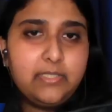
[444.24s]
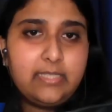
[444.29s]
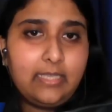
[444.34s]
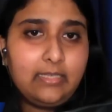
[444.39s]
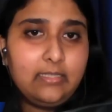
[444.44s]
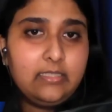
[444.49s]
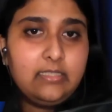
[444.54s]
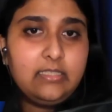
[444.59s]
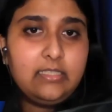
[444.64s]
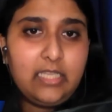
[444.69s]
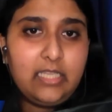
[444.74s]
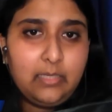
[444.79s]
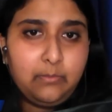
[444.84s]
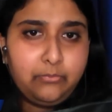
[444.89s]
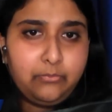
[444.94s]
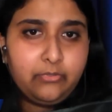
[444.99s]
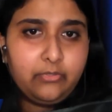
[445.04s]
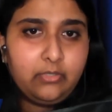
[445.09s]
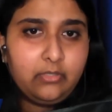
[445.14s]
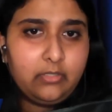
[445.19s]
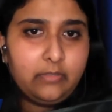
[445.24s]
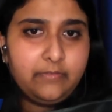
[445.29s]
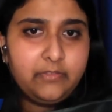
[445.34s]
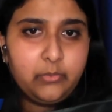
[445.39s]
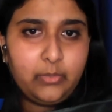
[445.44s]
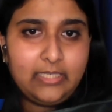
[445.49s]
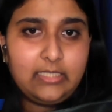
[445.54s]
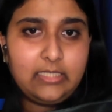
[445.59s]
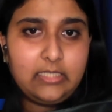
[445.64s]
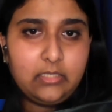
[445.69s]
in April of
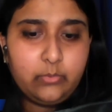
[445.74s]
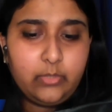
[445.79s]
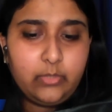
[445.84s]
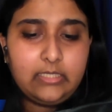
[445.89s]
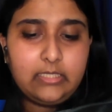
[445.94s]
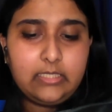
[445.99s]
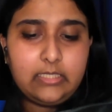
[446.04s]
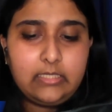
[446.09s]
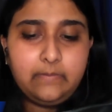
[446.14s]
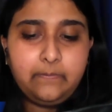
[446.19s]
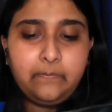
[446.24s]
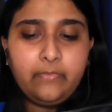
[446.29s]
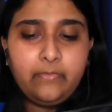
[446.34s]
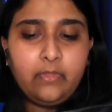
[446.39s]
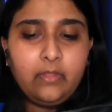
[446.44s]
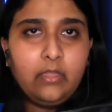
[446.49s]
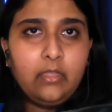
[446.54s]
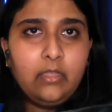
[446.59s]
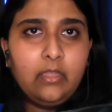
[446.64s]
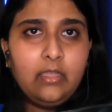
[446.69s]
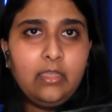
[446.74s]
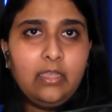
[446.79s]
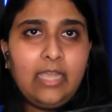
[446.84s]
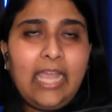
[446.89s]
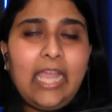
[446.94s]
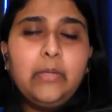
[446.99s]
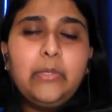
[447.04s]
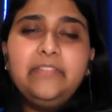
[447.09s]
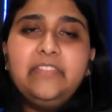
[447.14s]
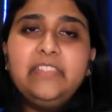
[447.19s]
2020.
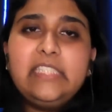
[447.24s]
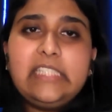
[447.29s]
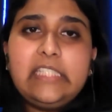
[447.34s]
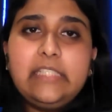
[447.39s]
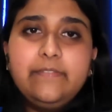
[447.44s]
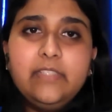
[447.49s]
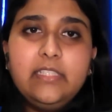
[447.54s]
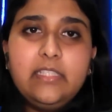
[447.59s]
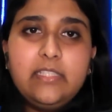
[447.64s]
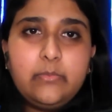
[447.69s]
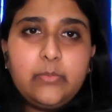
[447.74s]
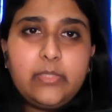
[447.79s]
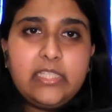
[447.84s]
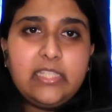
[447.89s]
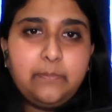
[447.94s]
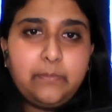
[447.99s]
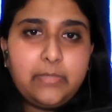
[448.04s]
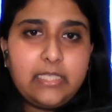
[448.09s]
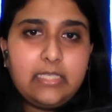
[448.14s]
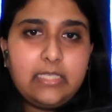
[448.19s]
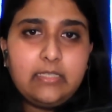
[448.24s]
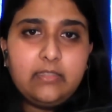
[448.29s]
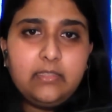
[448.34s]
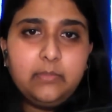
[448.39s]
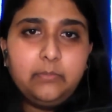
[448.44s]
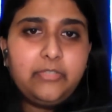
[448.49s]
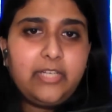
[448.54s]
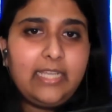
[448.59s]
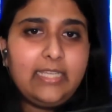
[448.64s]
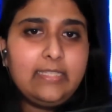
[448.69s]
However, even as we speak, the
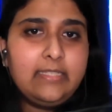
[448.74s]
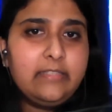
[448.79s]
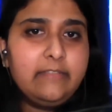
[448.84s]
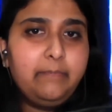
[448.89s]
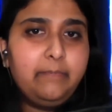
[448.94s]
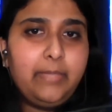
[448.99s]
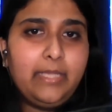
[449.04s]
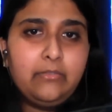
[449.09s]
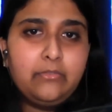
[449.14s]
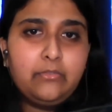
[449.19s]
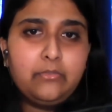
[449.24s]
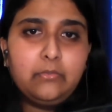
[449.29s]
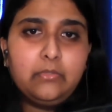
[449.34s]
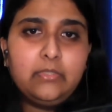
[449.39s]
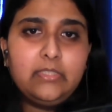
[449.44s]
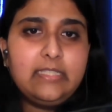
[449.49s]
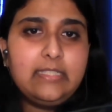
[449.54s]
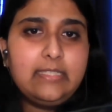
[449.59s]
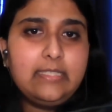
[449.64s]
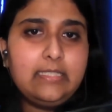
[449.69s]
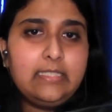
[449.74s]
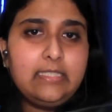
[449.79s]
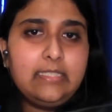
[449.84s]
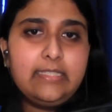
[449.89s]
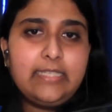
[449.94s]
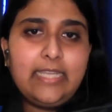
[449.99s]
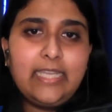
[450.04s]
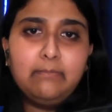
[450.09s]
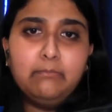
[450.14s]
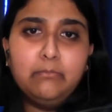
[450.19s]
price of petrol in
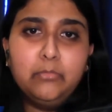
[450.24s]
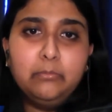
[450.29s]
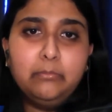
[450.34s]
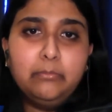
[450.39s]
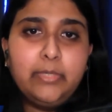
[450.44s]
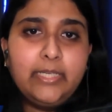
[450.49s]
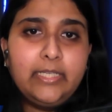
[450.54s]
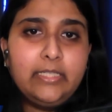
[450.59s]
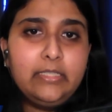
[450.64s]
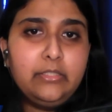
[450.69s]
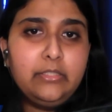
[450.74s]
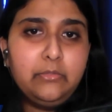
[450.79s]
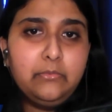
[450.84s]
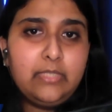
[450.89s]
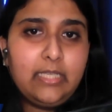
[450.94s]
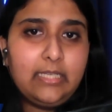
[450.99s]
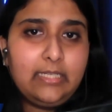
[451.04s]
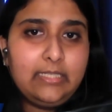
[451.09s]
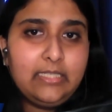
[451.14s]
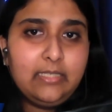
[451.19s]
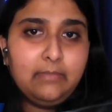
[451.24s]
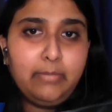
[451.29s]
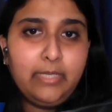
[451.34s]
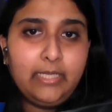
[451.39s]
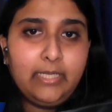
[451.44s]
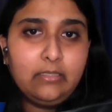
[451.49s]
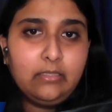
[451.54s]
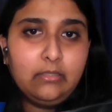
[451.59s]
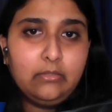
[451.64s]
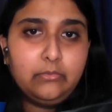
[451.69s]
cities like Mumbai, New Delhi, and
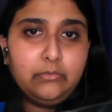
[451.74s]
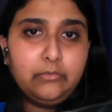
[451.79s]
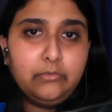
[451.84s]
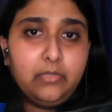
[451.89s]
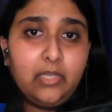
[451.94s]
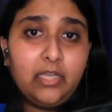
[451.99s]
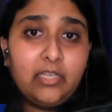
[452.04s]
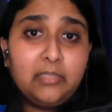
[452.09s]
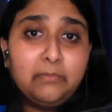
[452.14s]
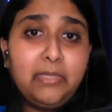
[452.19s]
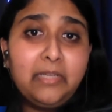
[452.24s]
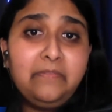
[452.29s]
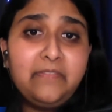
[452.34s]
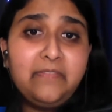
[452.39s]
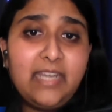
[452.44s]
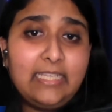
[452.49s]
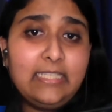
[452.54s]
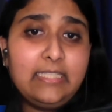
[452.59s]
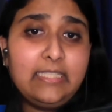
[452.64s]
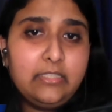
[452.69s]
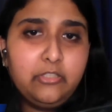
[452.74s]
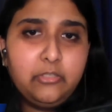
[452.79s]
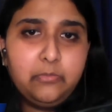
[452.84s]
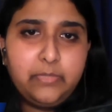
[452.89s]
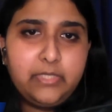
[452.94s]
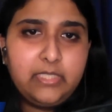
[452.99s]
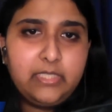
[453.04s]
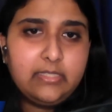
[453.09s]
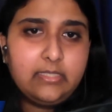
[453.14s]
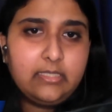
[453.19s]
Bengaluru are above 90
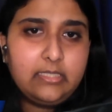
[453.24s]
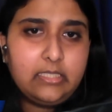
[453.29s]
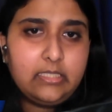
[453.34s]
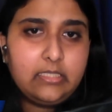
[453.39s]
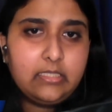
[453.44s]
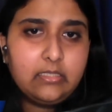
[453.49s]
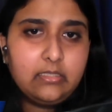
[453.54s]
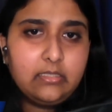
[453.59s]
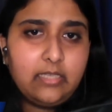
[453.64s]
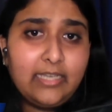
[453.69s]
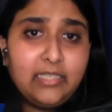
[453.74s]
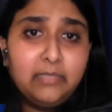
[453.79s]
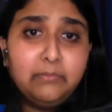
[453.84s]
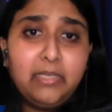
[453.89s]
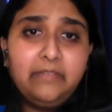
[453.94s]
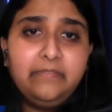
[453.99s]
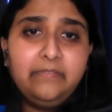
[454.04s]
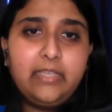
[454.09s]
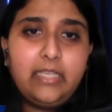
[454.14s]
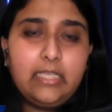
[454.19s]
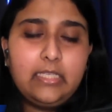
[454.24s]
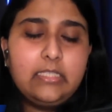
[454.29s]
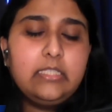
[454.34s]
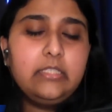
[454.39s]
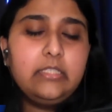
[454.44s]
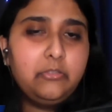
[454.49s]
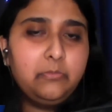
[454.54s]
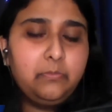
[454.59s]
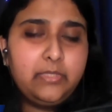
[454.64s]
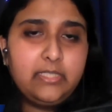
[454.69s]
rupees a litre and above
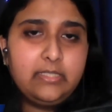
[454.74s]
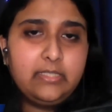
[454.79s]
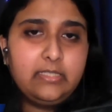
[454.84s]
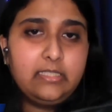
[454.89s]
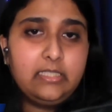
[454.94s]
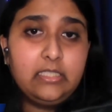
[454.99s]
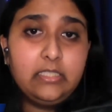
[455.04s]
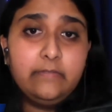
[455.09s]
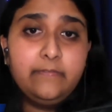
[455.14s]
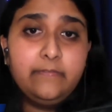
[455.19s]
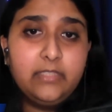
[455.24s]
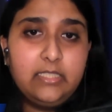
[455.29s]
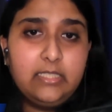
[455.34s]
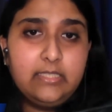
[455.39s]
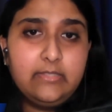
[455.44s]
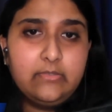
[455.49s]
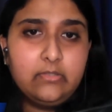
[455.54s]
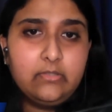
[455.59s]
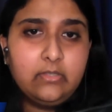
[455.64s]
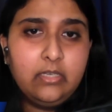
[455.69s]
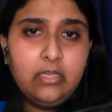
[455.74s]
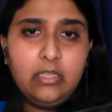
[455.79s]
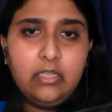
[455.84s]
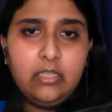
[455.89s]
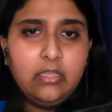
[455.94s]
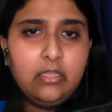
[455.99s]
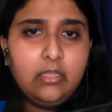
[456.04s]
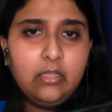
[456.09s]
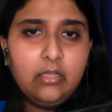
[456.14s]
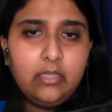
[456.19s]
80 rupees a litre for diesel.
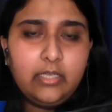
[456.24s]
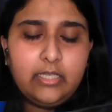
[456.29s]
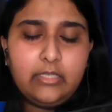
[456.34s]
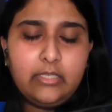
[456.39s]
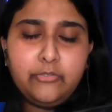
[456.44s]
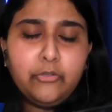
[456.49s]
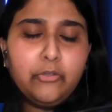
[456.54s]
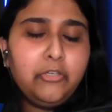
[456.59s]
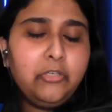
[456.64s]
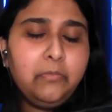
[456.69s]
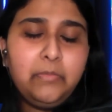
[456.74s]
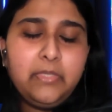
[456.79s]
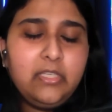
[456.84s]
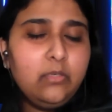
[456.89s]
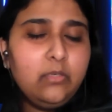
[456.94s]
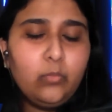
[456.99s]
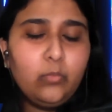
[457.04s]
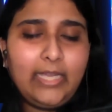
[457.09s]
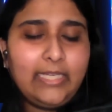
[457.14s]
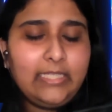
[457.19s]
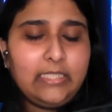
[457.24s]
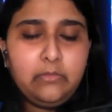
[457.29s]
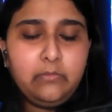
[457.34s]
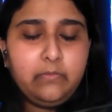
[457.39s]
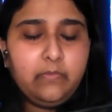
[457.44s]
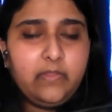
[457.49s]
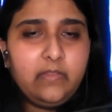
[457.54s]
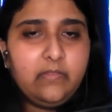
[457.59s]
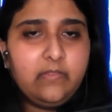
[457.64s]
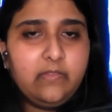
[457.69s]
In your opinion, why do
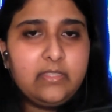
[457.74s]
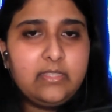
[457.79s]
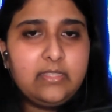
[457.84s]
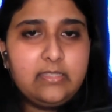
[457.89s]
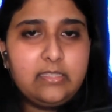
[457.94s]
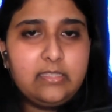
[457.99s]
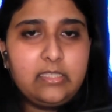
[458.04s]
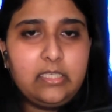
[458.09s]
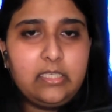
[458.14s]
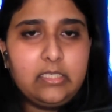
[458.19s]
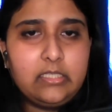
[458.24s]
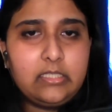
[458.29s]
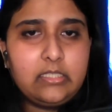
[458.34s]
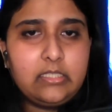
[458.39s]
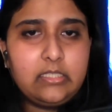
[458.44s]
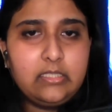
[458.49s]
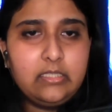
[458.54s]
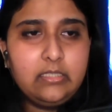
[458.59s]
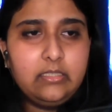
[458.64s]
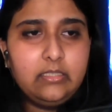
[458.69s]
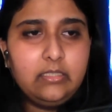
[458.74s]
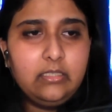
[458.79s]
you think this is the case?